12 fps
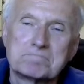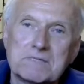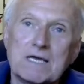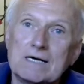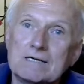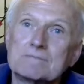
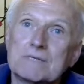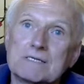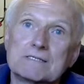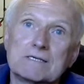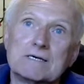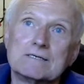yeah,
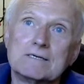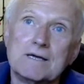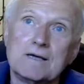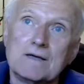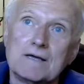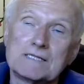
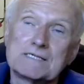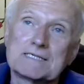it's a